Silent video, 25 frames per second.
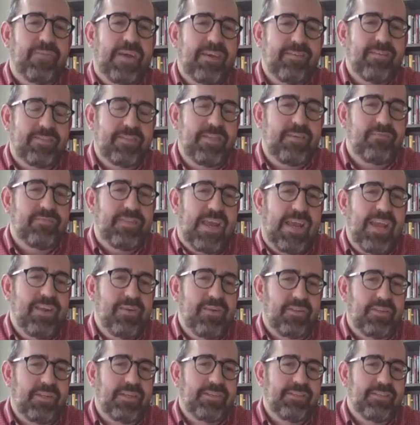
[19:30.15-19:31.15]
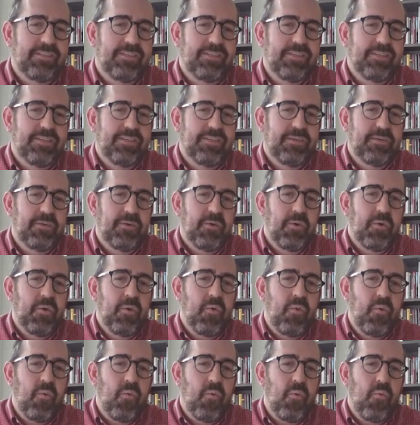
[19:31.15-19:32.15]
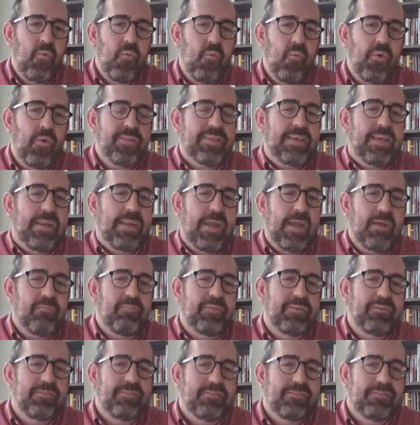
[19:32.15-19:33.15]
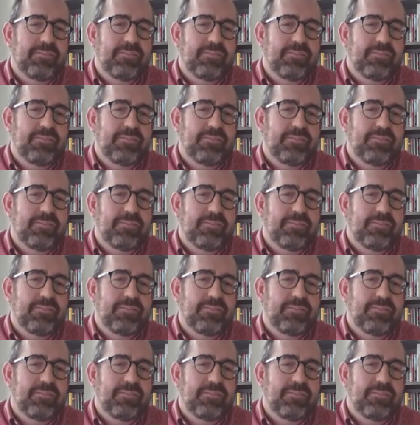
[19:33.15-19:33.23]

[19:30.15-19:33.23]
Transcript: fast enough to handle it? What's going to happen?